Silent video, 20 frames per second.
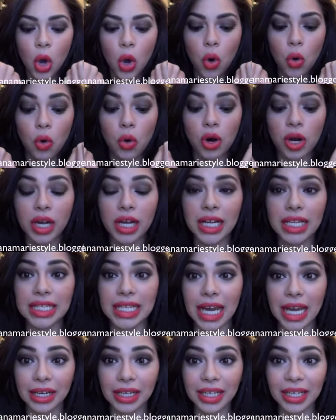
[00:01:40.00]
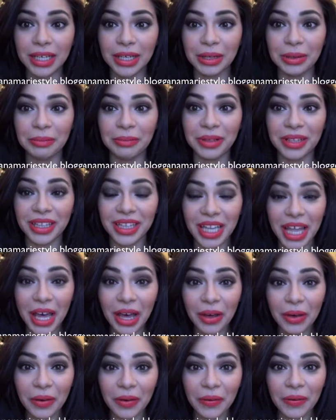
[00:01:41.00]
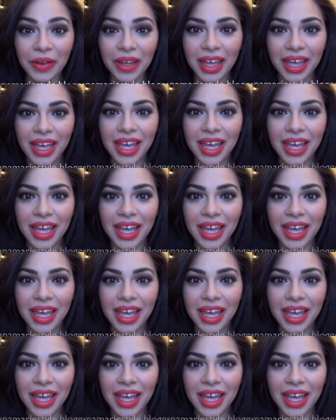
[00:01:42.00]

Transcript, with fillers: or down here below.